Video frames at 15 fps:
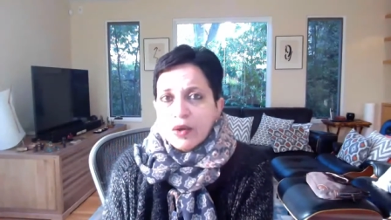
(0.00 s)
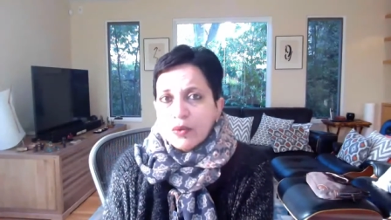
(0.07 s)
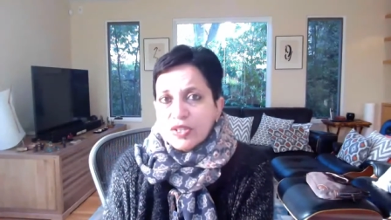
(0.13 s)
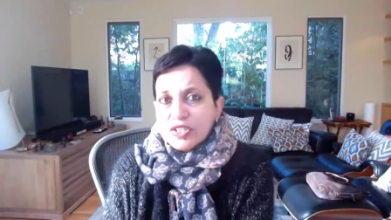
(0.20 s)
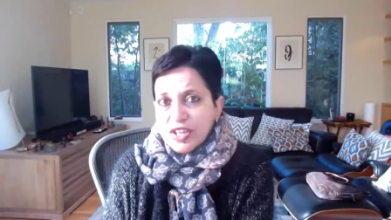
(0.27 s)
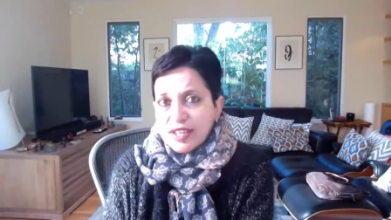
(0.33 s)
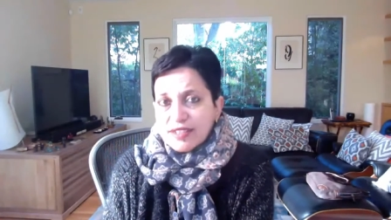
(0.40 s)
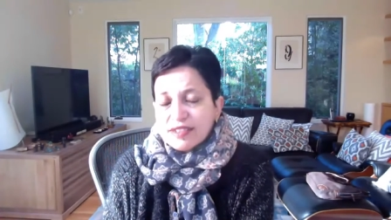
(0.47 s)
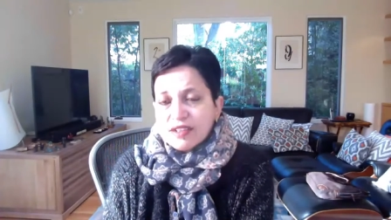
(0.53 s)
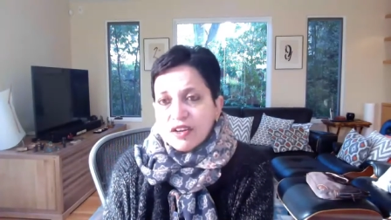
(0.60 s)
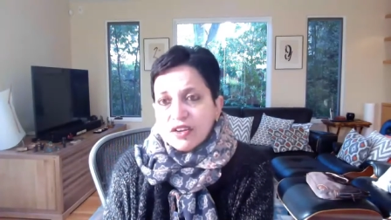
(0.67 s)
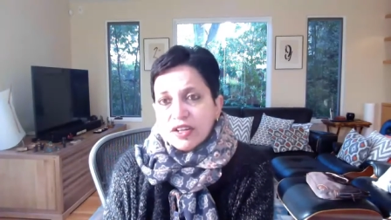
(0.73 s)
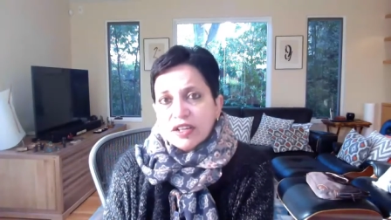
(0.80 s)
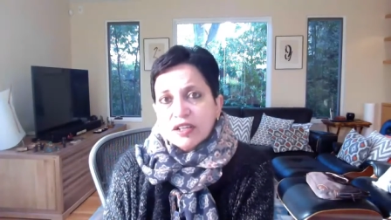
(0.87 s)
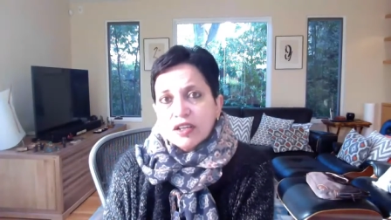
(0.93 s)
which has an
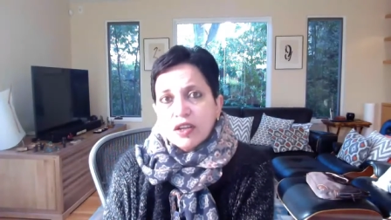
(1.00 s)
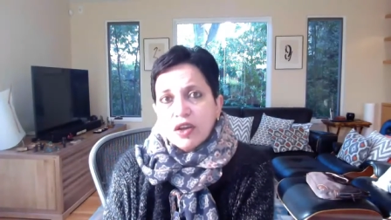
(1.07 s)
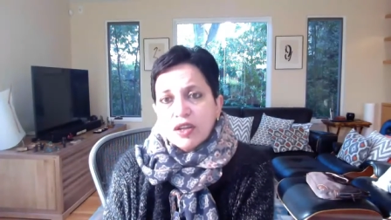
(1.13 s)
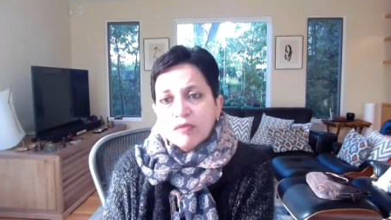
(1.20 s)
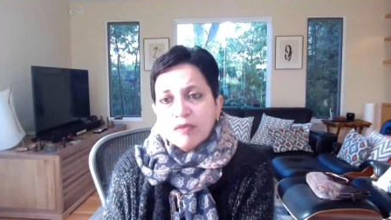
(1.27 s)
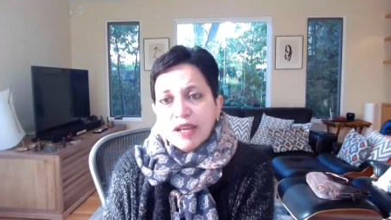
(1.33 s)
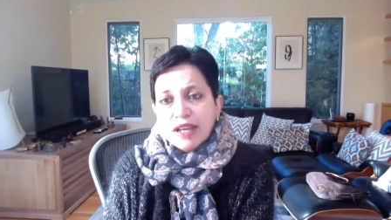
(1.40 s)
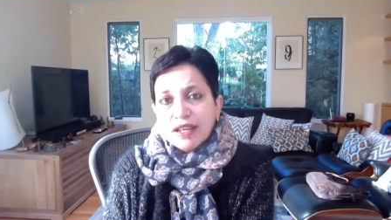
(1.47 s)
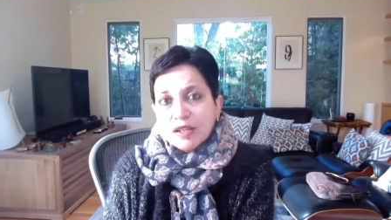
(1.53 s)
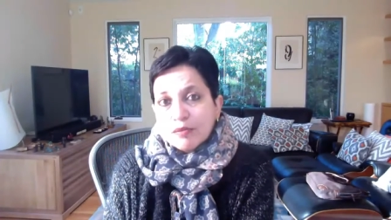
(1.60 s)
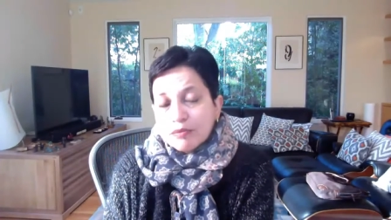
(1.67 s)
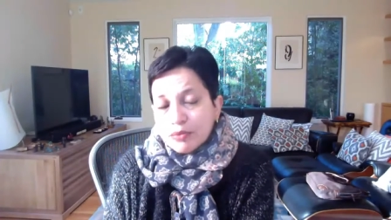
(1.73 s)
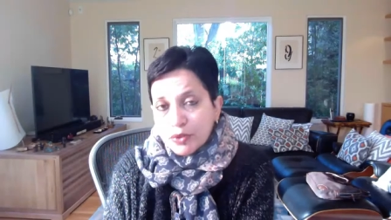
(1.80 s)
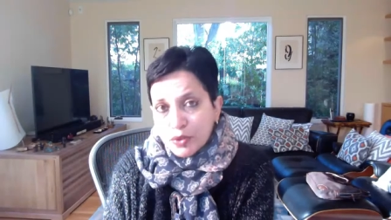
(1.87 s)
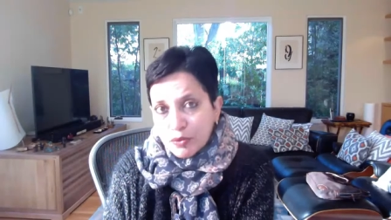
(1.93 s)
article on
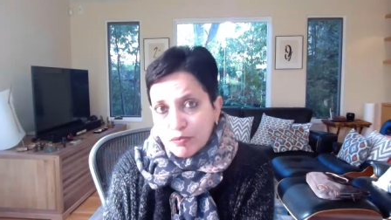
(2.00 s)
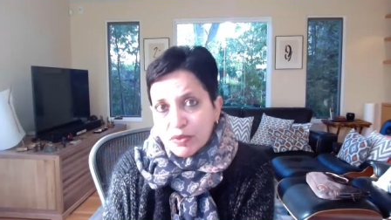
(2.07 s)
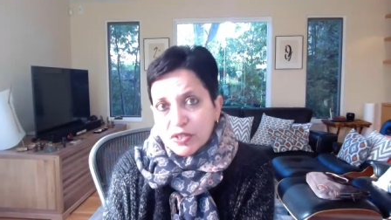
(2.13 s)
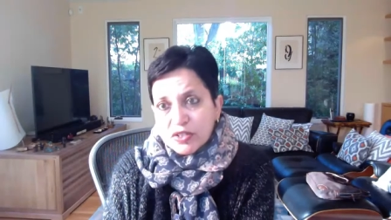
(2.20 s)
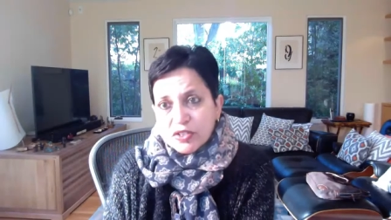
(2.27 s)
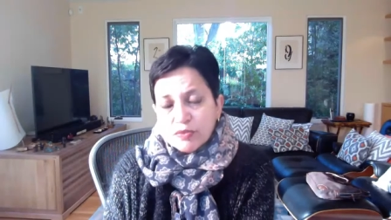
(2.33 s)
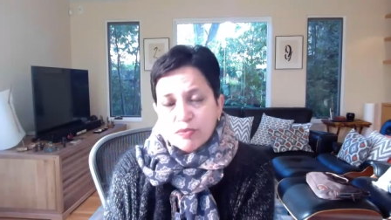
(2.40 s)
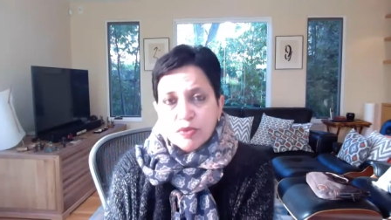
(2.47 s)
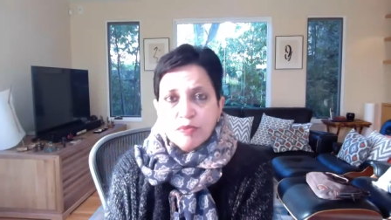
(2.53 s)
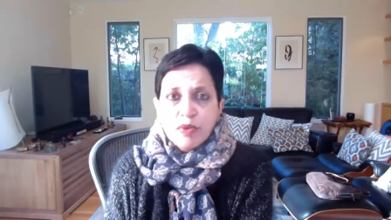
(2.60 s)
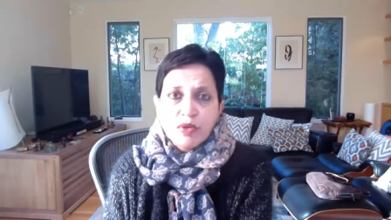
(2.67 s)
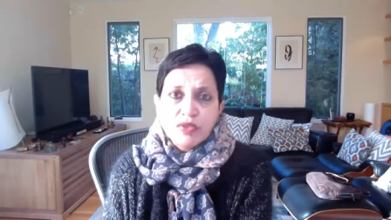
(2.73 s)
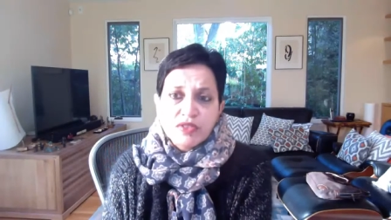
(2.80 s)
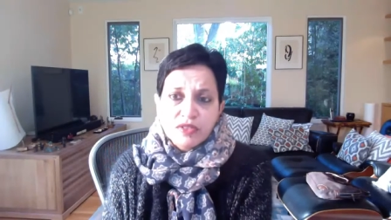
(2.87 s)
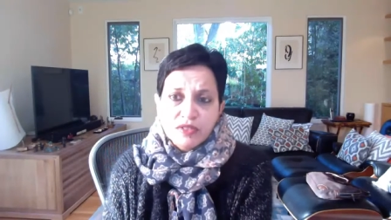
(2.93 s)
Michael Bloomberg's
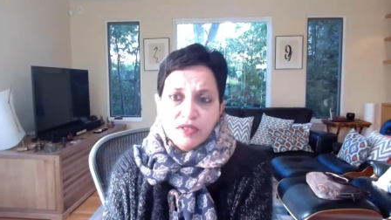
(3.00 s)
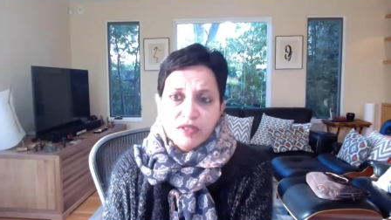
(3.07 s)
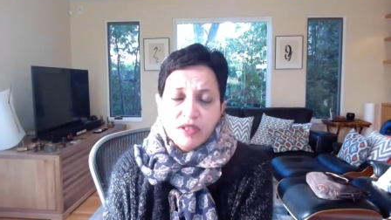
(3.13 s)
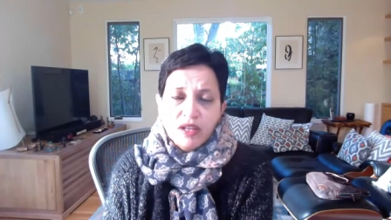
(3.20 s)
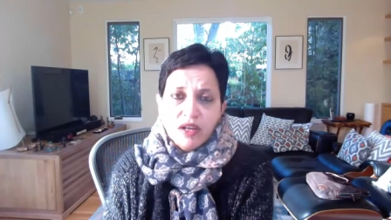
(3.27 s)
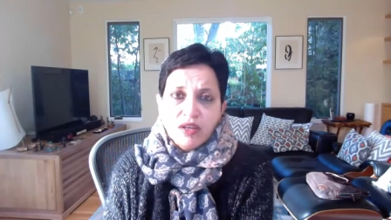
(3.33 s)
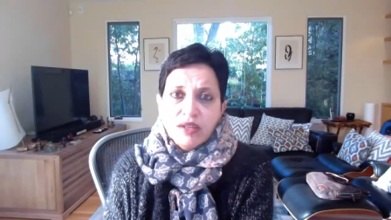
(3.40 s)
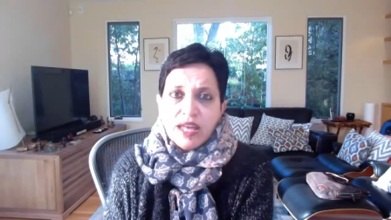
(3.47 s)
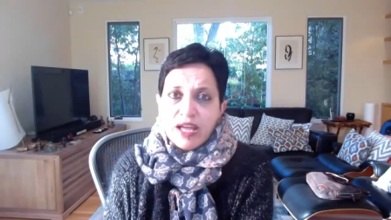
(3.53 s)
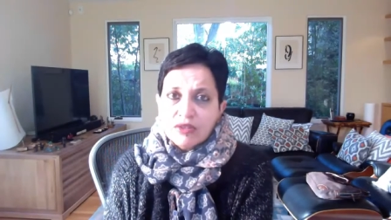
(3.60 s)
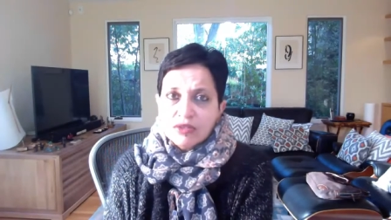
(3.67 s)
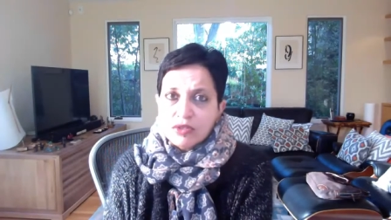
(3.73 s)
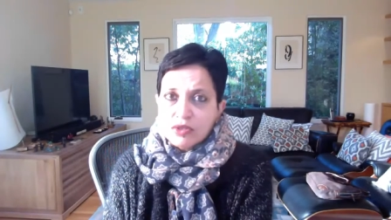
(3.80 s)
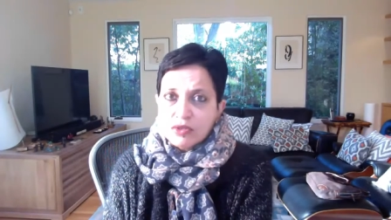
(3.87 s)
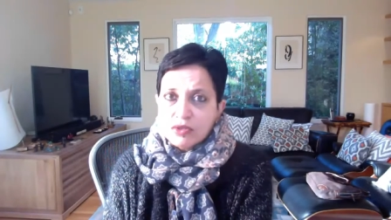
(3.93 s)
proposal on
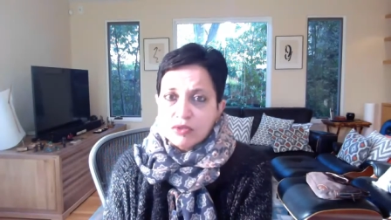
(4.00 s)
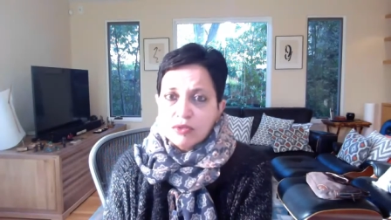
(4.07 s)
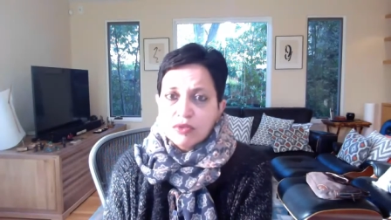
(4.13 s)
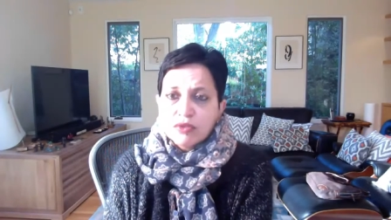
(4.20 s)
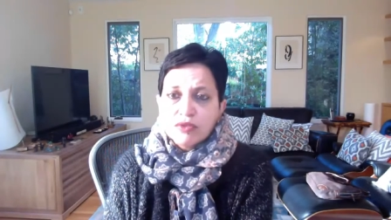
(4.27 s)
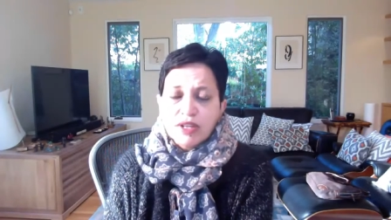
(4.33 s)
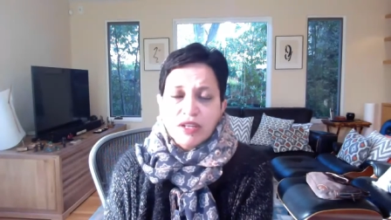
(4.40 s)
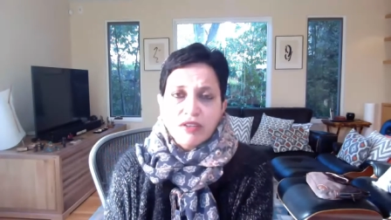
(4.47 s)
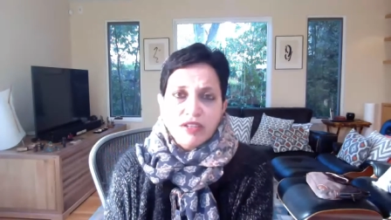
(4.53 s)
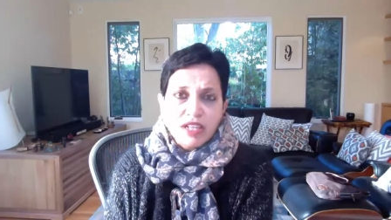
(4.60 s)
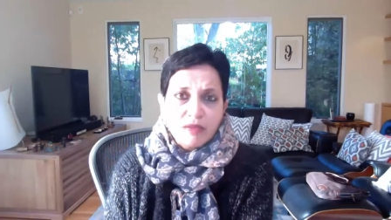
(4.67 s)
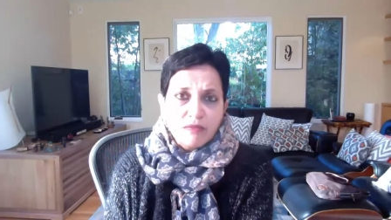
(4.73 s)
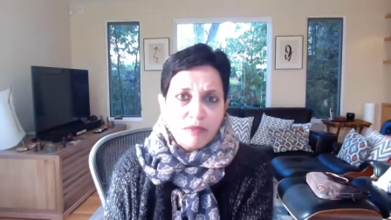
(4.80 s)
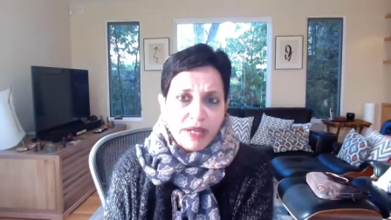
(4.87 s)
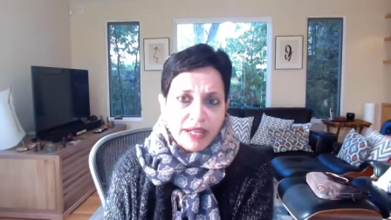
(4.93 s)
how to
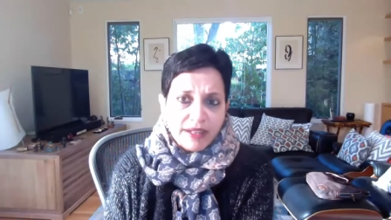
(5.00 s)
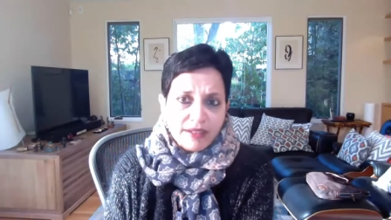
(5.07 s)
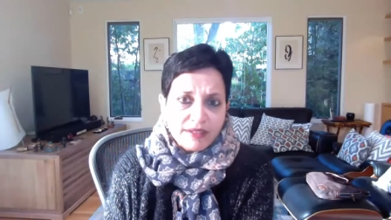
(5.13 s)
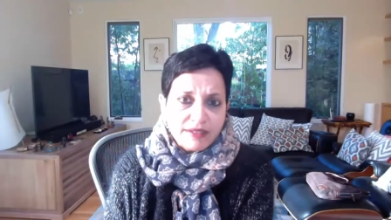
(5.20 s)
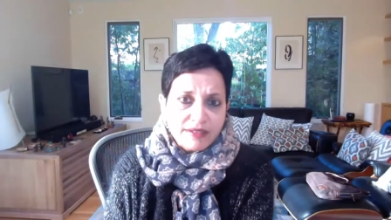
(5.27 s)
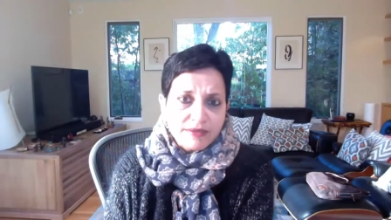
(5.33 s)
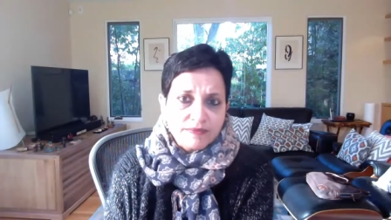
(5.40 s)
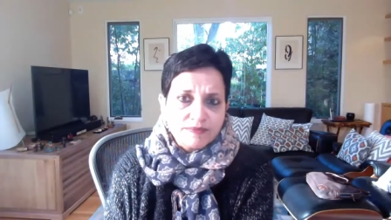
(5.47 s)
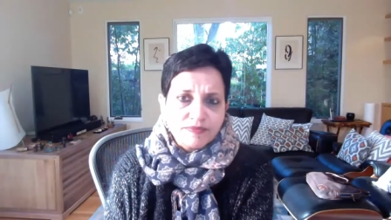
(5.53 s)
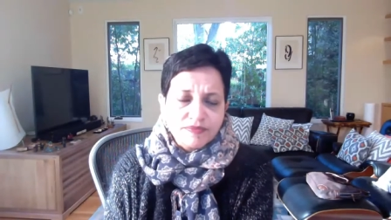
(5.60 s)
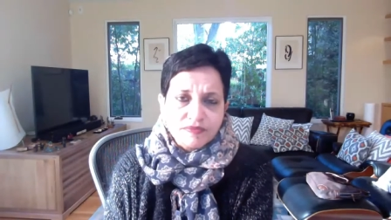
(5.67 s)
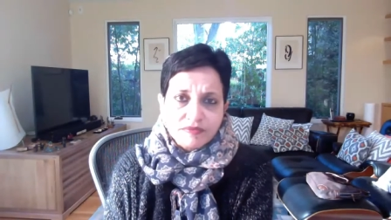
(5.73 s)
regulate banks.